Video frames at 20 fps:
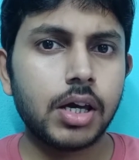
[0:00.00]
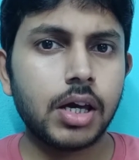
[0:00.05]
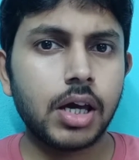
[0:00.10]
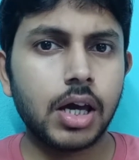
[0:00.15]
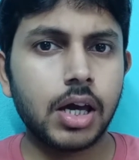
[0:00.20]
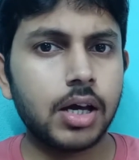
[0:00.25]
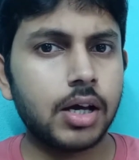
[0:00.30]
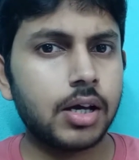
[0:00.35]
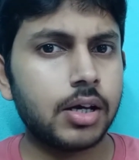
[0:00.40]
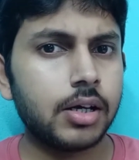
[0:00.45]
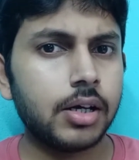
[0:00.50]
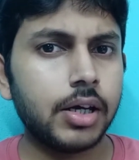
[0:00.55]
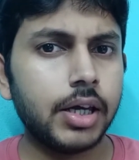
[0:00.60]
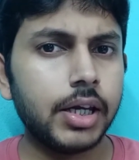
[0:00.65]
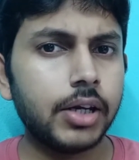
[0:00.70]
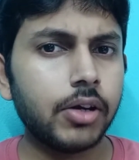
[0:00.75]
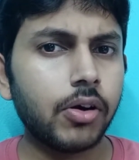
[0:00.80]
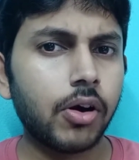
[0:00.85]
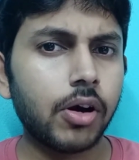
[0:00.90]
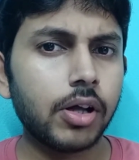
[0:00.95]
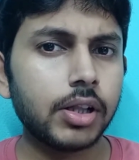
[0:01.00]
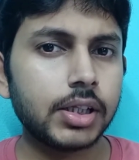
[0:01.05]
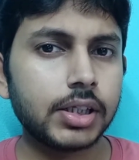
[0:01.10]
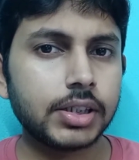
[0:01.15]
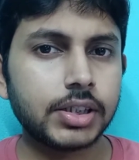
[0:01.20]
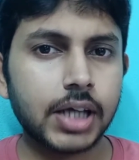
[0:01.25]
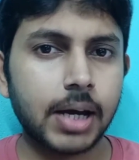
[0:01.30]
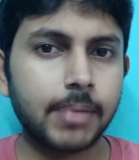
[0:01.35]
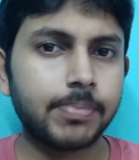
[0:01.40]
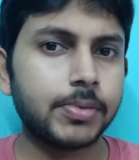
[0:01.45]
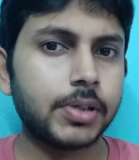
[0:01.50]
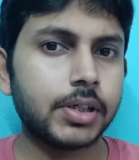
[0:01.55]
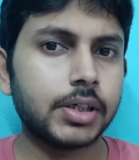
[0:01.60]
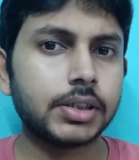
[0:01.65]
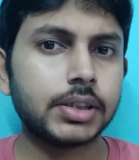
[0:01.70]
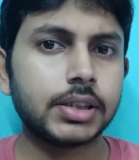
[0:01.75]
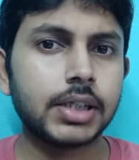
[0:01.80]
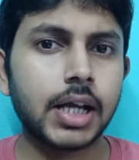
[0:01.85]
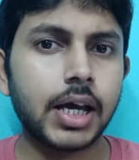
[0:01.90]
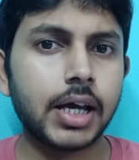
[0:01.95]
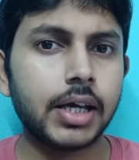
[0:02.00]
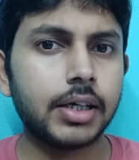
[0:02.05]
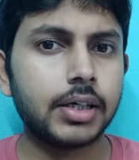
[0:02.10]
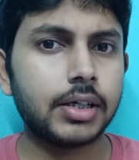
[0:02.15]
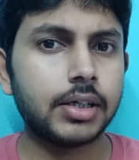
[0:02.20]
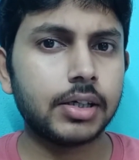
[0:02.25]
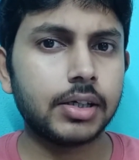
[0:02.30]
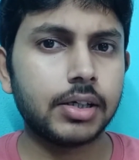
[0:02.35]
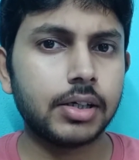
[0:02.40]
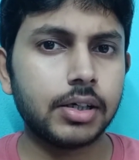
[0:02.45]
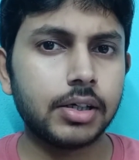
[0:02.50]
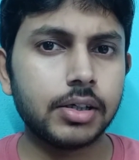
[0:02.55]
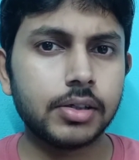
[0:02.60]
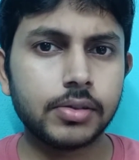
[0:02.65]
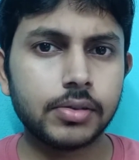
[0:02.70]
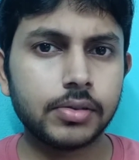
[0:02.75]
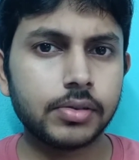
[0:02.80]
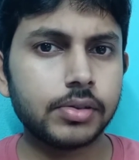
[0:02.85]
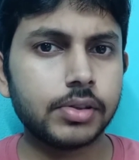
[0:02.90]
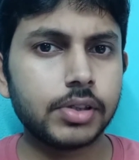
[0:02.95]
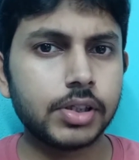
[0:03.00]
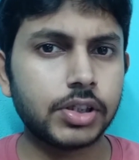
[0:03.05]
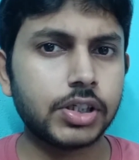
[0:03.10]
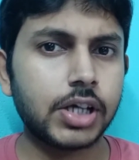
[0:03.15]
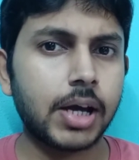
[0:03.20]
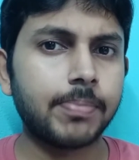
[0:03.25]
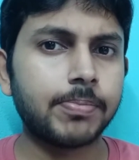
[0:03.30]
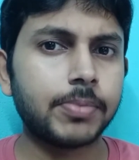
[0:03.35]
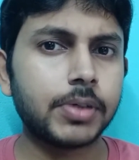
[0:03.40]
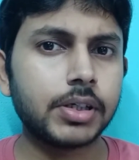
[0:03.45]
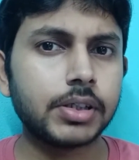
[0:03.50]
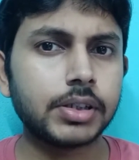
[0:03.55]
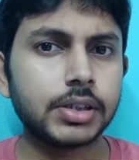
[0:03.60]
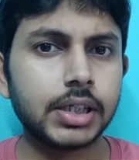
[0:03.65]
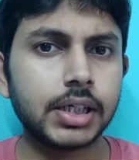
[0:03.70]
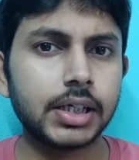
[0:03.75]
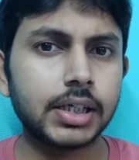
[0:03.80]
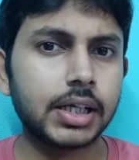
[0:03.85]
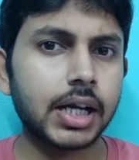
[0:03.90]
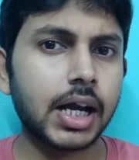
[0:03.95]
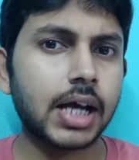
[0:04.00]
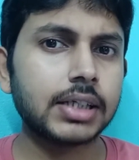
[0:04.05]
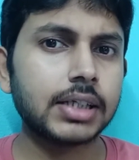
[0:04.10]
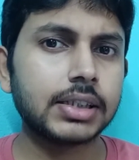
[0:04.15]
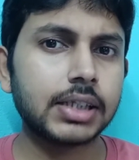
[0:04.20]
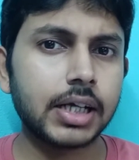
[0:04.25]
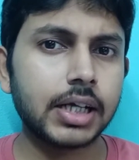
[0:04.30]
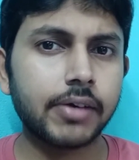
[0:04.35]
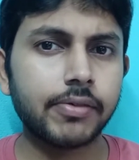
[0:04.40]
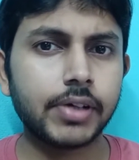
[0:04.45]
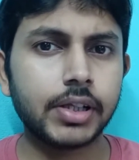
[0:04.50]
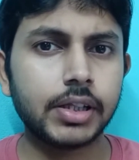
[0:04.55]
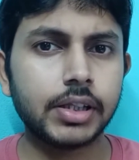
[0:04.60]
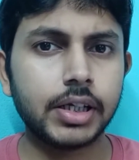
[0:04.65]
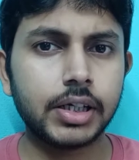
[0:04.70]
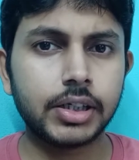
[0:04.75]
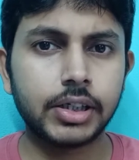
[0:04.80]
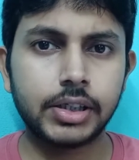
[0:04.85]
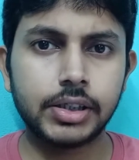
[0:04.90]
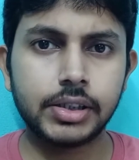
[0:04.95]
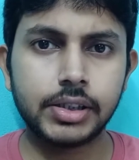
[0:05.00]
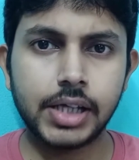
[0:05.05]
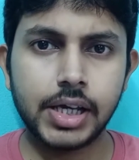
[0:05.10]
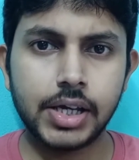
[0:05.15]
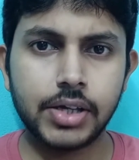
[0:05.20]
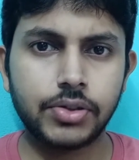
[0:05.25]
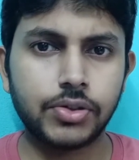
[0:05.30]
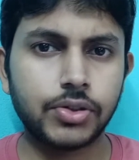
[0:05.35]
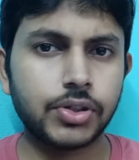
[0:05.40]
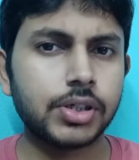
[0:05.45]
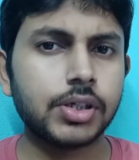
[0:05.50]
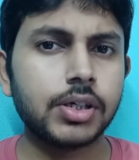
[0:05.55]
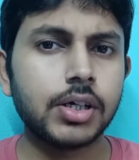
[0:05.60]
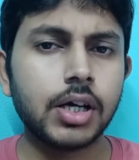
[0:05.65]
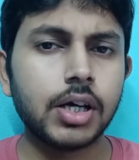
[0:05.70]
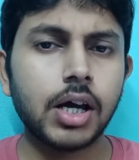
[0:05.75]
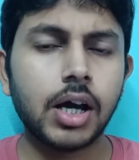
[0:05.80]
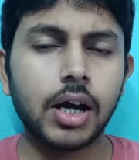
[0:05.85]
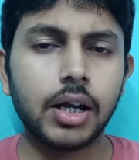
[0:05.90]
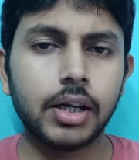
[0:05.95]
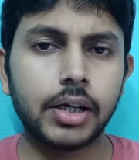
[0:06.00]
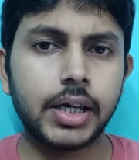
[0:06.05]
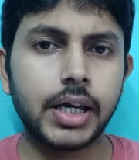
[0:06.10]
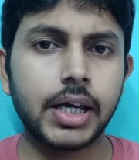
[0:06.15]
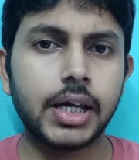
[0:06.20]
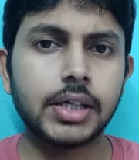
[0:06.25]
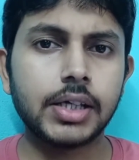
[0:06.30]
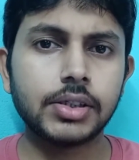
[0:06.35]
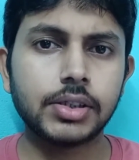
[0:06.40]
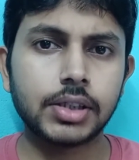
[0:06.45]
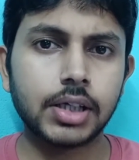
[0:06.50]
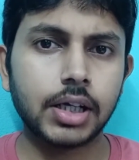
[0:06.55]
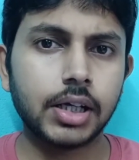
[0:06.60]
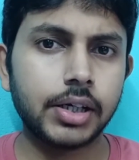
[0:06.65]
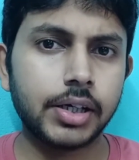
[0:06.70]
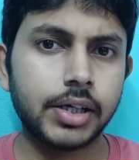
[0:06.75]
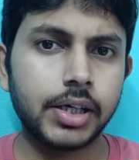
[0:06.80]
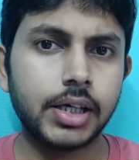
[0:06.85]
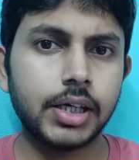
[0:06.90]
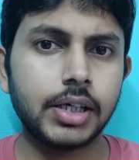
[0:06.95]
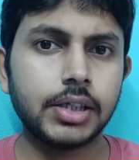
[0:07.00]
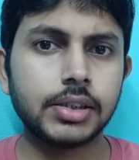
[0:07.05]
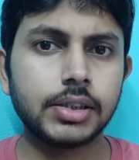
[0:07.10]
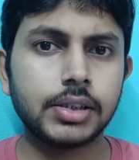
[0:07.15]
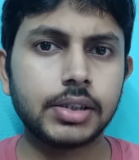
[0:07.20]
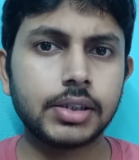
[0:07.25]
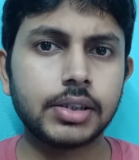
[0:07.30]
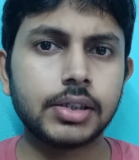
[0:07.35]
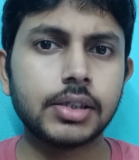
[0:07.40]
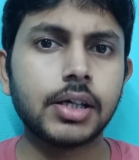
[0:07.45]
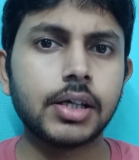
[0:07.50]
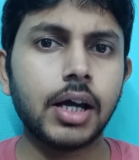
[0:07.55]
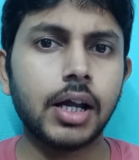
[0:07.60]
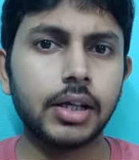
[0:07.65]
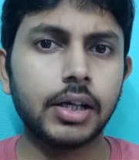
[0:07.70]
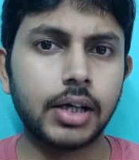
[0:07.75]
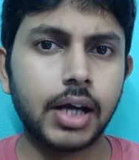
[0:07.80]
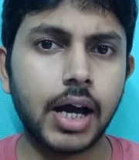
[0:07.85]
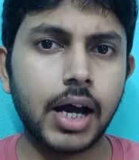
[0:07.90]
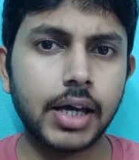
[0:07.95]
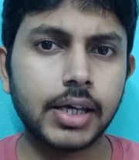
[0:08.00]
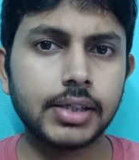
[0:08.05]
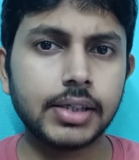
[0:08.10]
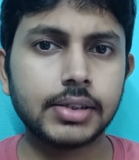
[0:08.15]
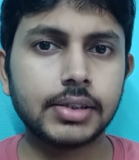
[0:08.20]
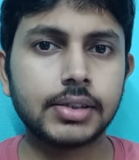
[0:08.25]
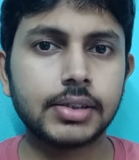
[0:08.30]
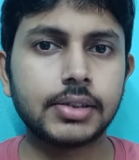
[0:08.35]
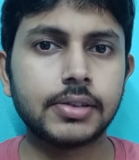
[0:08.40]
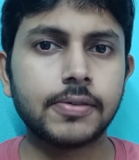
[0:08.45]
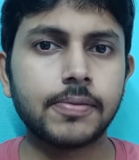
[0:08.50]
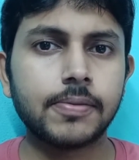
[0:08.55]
In all the chapters, like the chapters in class 11 that teach alkanes, alkenes, alkynes.